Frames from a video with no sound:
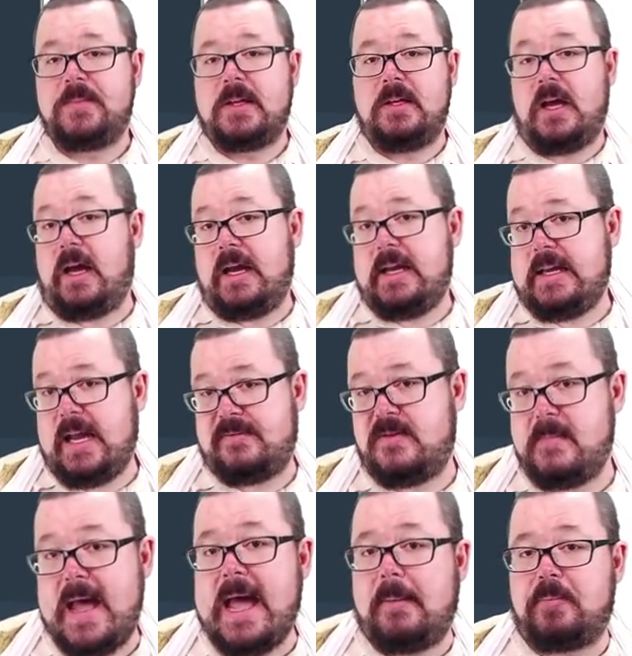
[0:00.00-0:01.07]
I have a
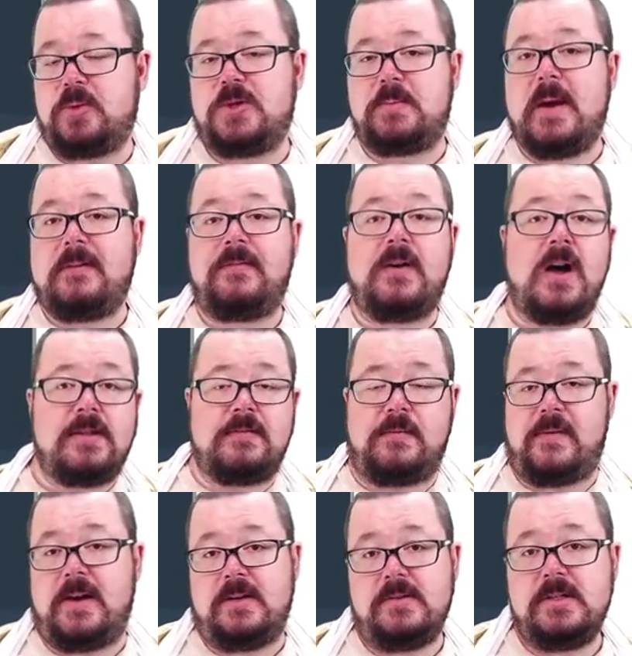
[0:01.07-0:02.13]
map which my father
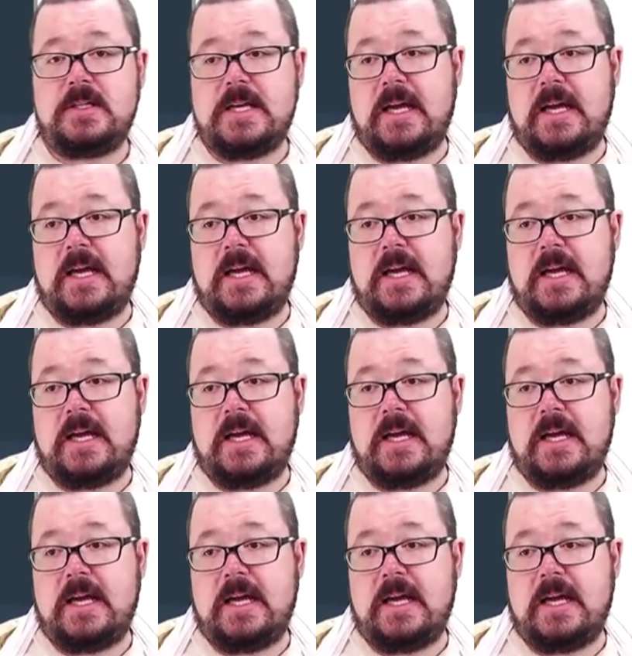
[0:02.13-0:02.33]
found,